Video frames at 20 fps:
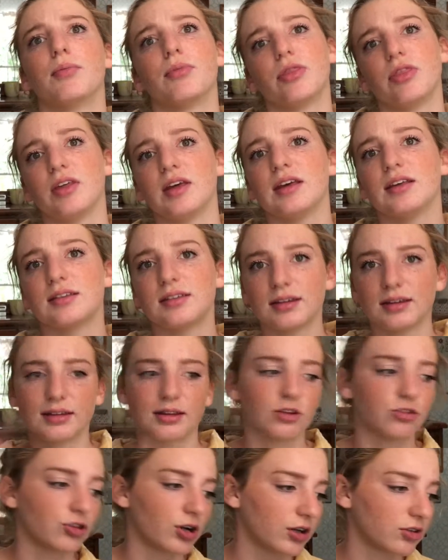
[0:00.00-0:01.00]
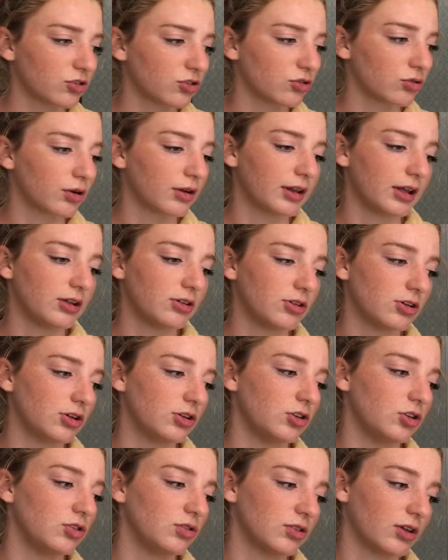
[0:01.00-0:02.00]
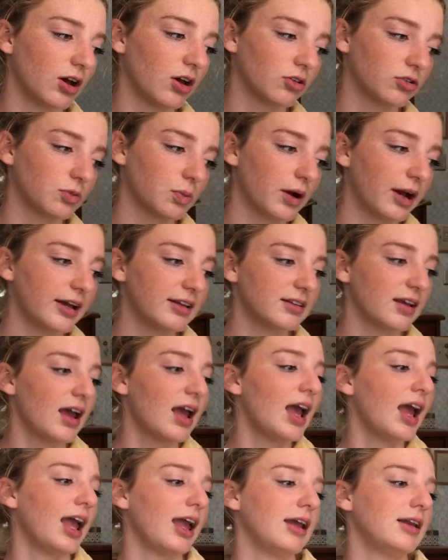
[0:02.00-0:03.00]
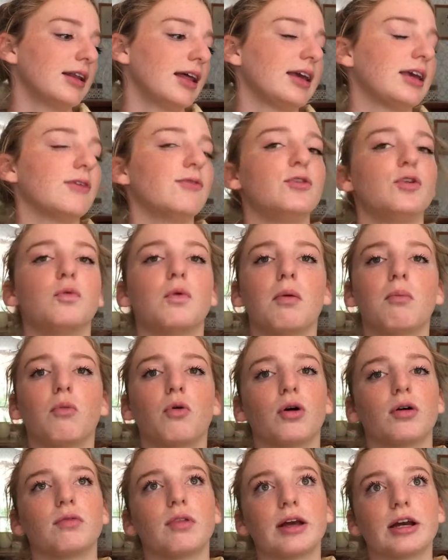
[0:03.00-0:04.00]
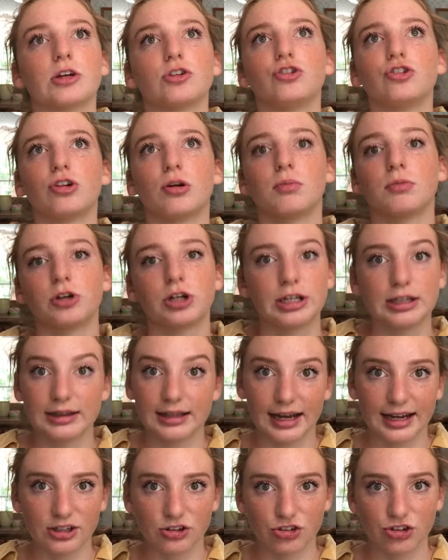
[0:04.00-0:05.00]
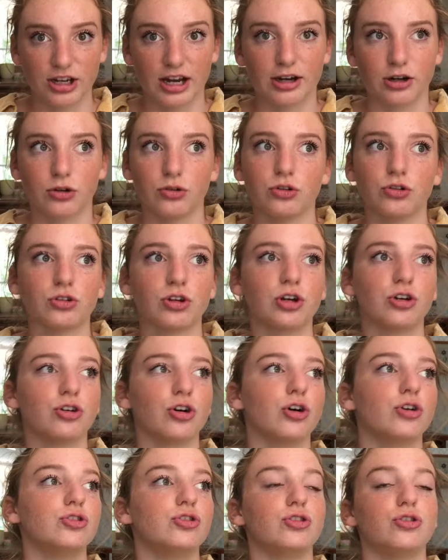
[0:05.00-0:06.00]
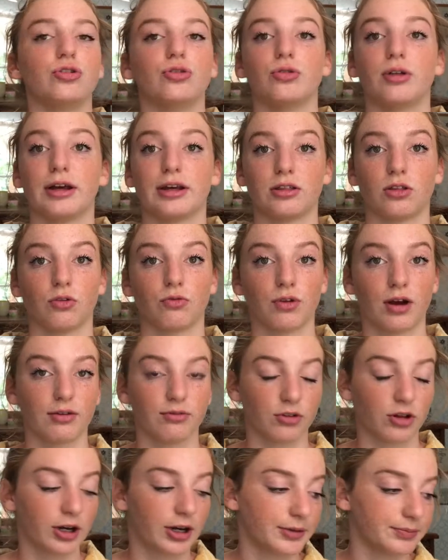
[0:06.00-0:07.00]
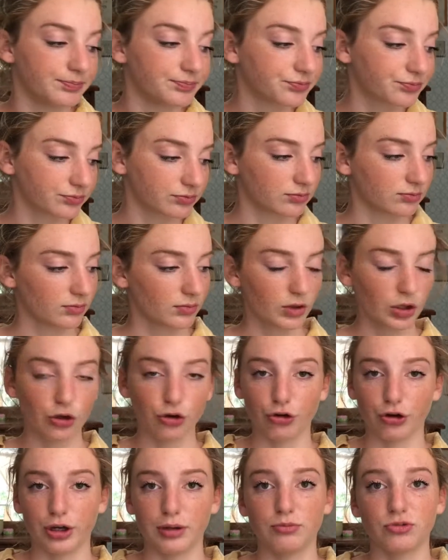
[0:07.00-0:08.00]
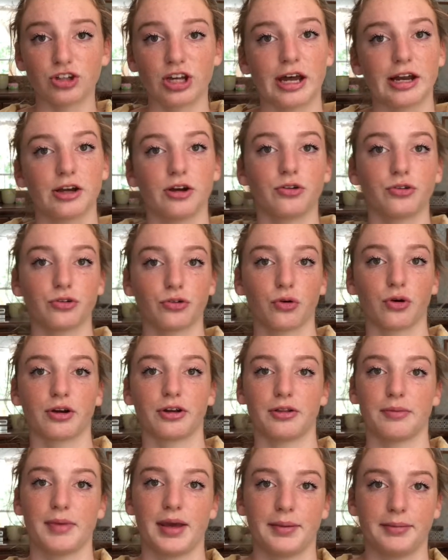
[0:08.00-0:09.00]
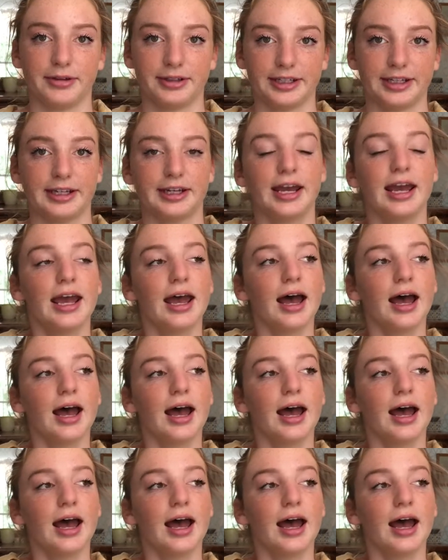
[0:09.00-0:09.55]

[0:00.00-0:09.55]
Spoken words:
these in the drugstore that you can use elsewise. And if you want more of a shimmery light shadow, you can go to the Revlon cream shadows or the Maybelline